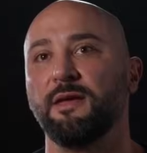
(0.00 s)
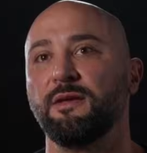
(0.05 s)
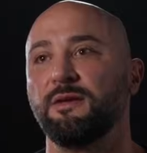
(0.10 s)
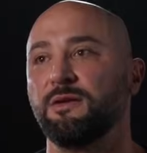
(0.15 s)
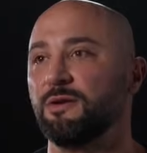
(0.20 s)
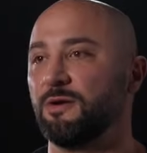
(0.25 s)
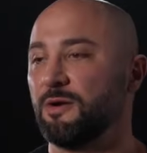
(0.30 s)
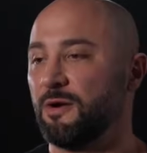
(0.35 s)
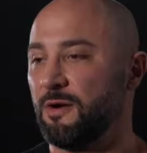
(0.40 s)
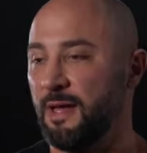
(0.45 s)

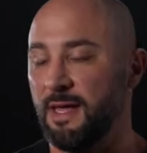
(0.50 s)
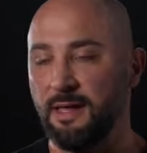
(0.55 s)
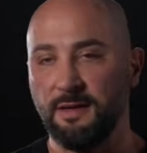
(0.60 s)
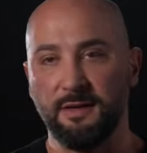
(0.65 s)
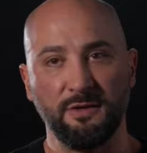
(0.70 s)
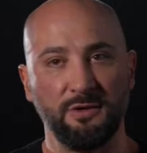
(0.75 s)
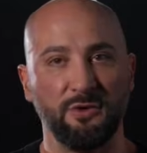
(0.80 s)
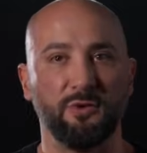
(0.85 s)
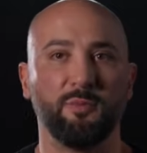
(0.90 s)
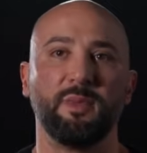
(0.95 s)
You're
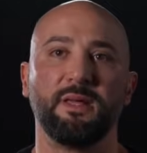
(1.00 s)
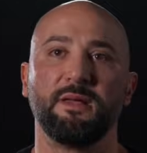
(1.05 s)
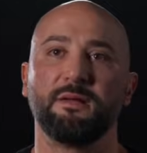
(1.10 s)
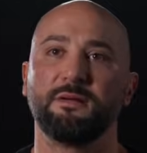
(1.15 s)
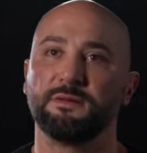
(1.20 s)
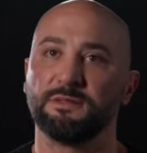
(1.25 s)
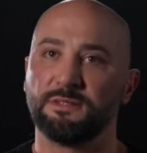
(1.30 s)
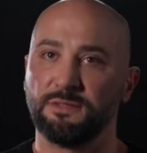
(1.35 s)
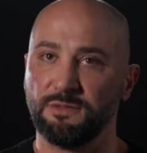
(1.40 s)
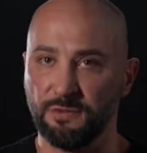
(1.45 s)
hitting your
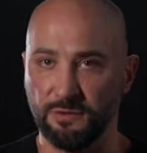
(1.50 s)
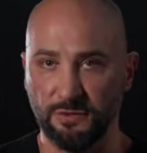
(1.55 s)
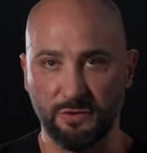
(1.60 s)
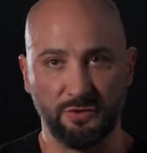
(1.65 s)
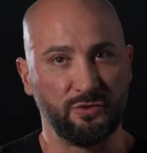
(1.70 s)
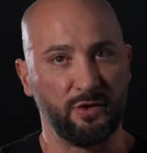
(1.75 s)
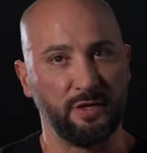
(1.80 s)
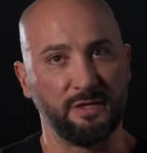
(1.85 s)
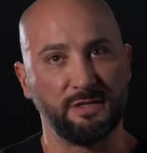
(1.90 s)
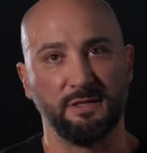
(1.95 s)
meals, your
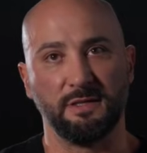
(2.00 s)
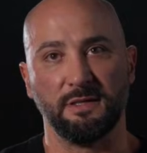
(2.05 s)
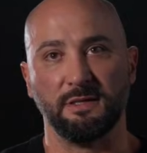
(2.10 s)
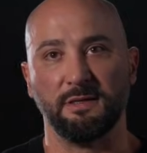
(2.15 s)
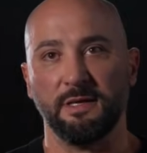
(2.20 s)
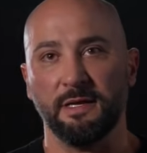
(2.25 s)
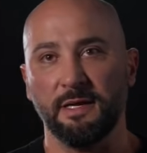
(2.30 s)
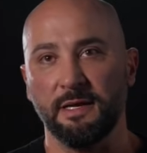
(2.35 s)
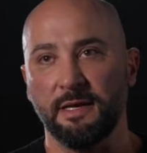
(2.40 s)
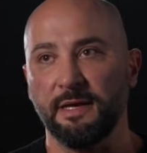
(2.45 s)
nutrition.
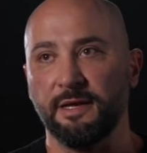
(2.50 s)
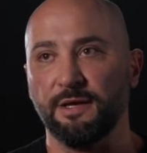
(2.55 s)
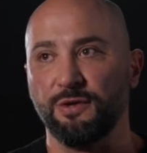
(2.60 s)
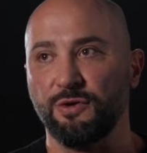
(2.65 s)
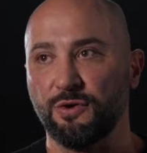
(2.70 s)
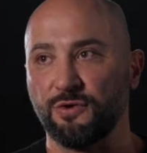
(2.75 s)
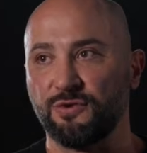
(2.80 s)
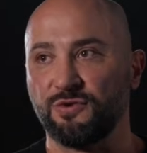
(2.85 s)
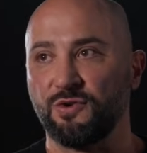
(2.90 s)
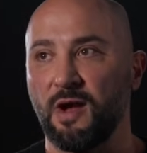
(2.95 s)

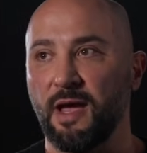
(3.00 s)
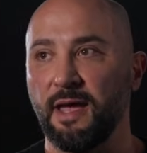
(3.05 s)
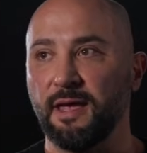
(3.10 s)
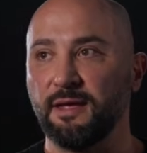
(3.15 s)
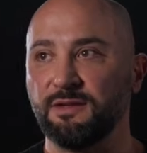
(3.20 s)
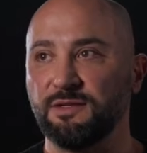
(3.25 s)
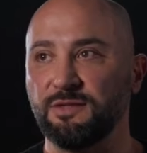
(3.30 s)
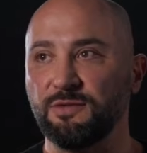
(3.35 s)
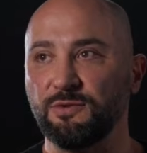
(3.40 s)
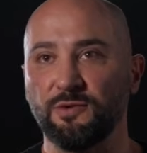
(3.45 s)
You're
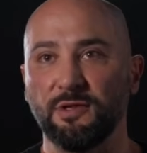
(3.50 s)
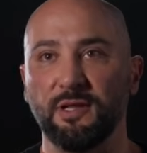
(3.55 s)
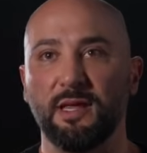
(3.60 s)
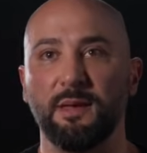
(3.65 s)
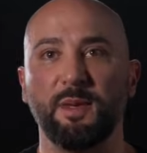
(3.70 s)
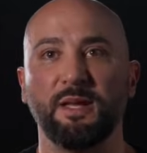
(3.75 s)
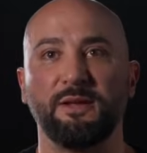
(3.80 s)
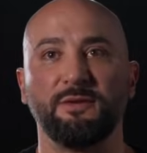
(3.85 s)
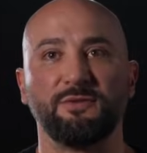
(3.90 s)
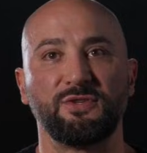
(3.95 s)
trying to
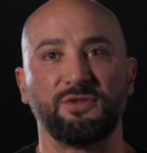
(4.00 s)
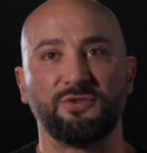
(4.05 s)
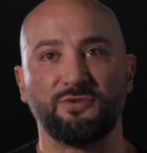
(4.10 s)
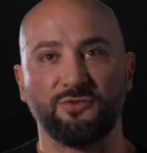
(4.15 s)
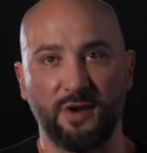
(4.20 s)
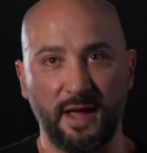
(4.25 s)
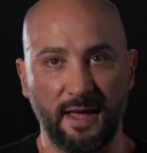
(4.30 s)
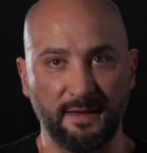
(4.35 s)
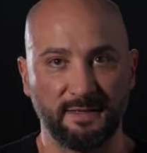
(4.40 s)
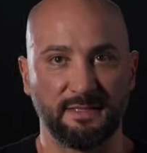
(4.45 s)
limit
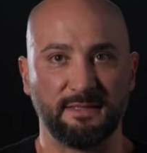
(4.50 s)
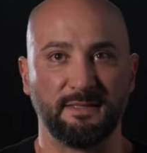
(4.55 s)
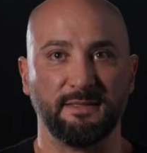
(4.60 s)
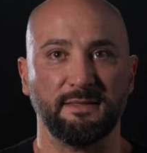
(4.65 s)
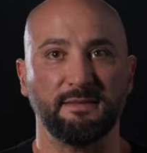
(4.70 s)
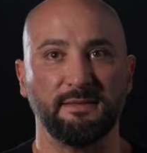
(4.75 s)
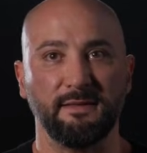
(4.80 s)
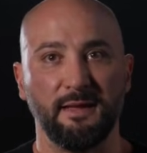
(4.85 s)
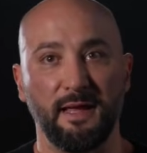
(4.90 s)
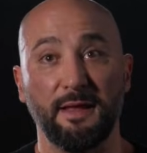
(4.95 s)
stress
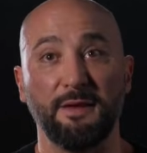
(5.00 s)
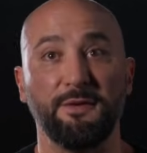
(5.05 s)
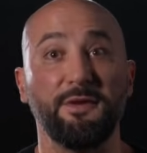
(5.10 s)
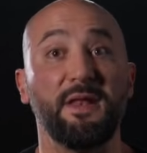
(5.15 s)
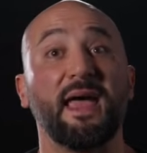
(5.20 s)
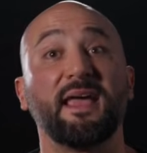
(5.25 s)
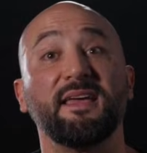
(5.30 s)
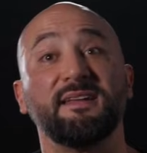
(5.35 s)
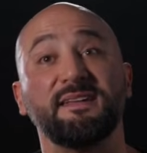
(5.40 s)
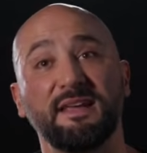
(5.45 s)
and
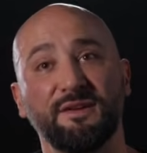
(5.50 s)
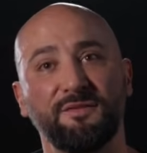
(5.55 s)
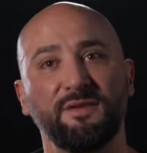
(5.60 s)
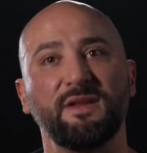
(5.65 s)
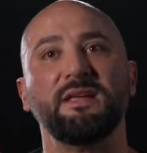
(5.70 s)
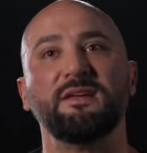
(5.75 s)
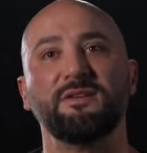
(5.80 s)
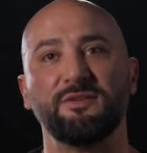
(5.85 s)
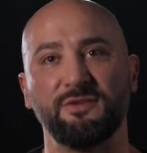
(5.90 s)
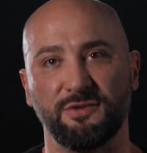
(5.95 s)

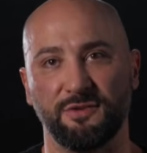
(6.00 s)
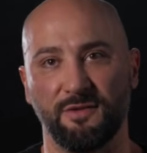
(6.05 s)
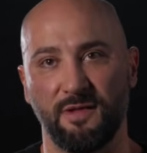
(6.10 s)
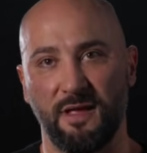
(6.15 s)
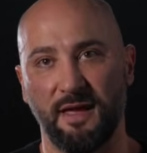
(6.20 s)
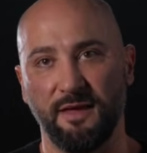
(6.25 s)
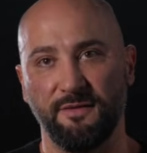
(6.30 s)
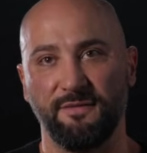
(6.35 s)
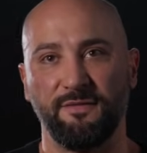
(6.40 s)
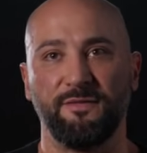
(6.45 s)
negativity in your
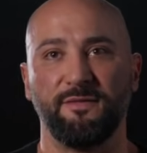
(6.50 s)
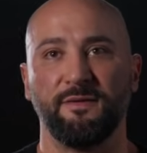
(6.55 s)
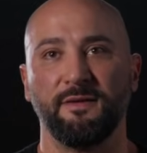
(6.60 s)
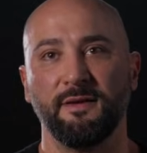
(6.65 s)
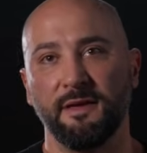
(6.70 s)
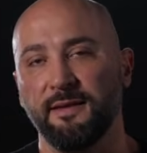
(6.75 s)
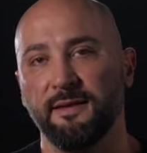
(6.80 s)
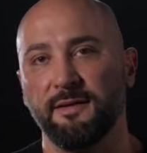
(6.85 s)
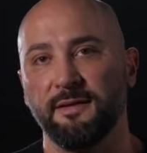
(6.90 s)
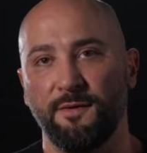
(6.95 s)
life.
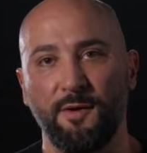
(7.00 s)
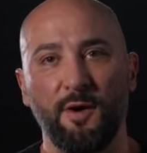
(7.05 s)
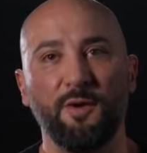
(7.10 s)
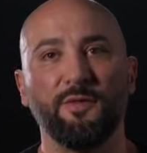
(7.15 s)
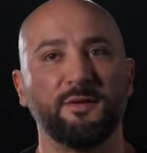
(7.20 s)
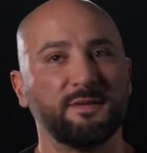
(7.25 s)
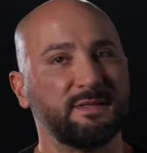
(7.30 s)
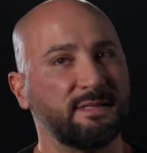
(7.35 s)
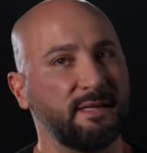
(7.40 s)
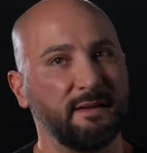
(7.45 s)
You know, all
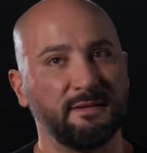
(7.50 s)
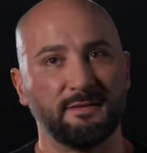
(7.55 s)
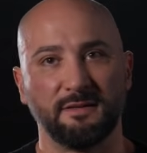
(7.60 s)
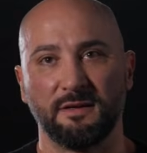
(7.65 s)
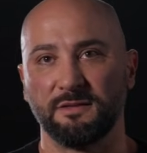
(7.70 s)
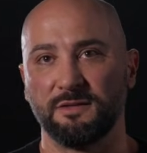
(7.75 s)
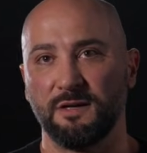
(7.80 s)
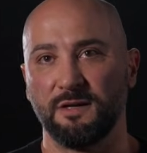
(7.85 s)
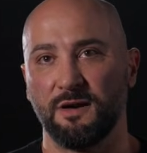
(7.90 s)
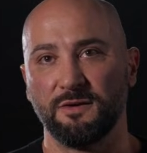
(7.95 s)
those things
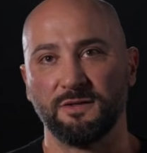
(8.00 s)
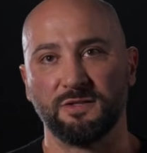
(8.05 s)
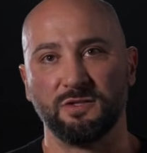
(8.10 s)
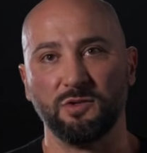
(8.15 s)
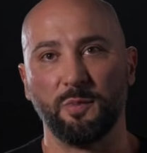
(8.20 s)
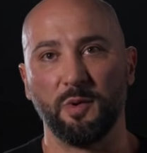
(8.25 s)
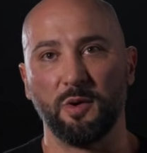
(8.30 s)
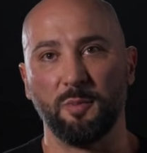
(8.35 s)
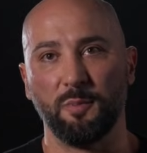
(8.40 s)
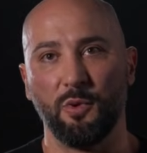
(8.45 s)
are
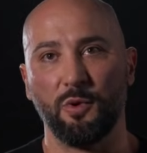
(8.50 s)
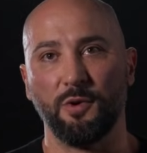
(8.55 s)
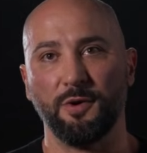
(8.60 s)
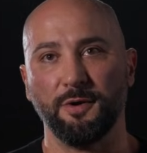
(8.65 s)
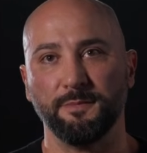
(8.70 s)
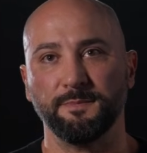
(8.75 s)
super important.